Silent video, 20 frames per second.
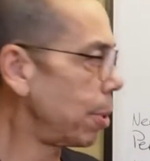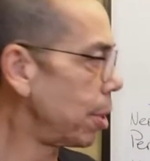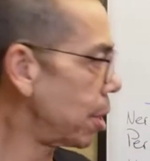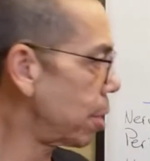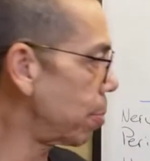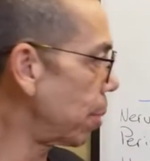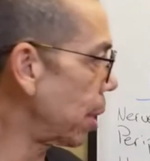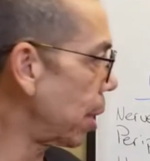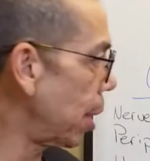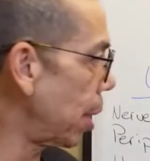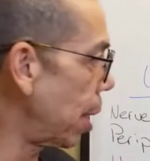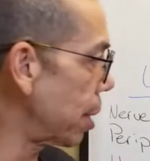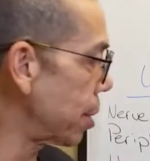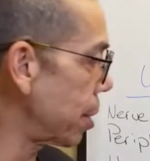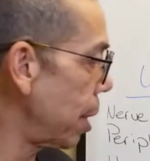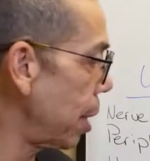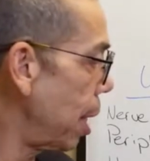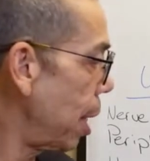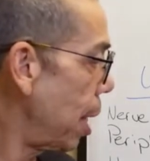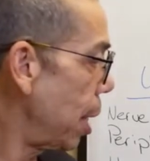
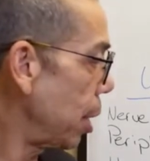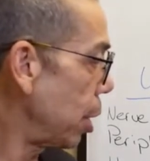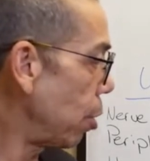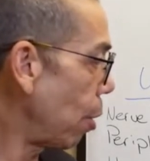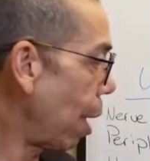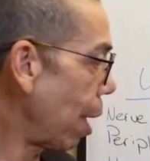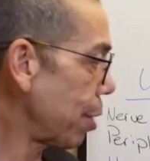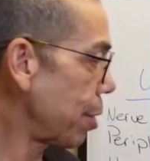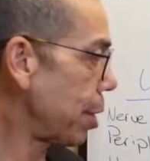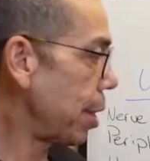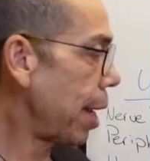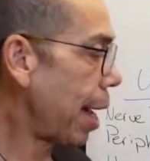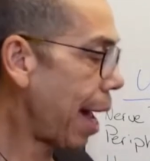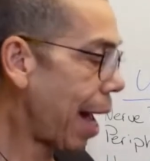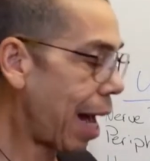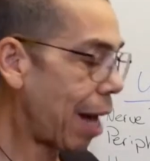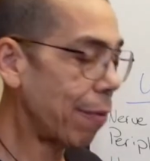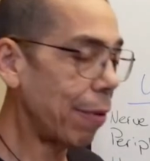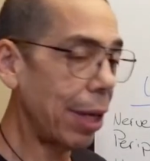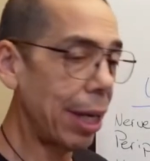because you actually
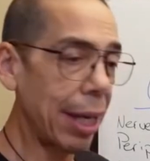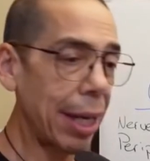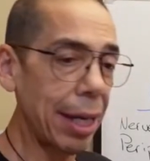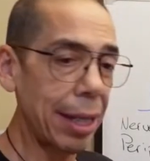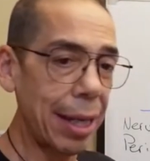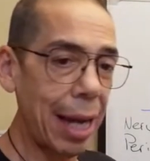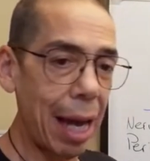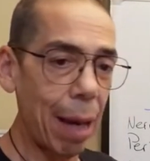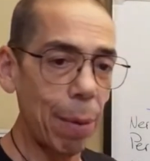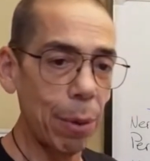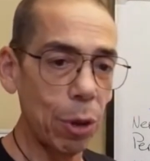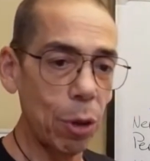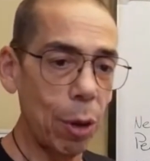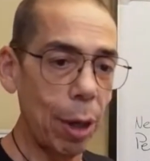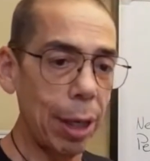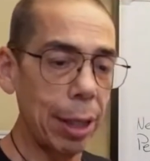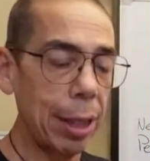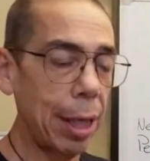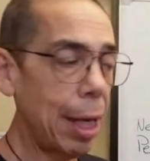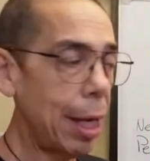have a
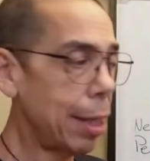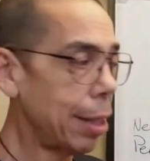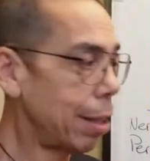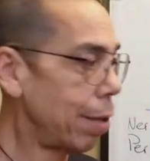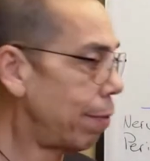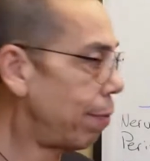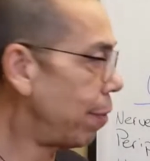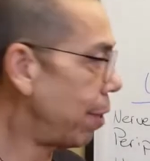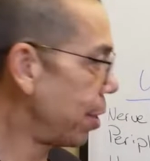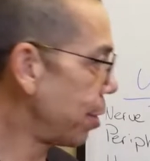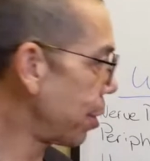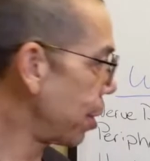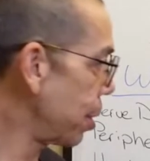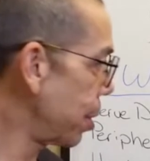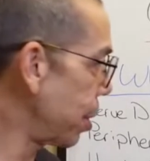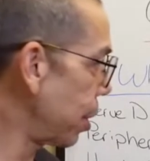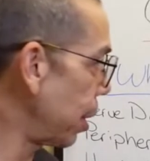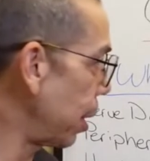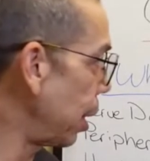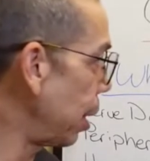cannabinoid
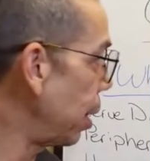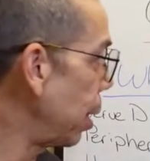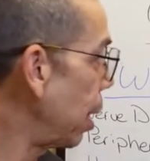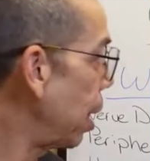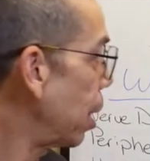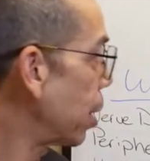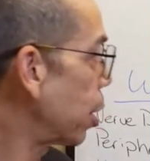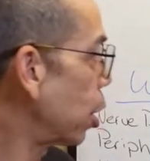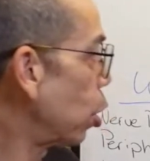deficiency.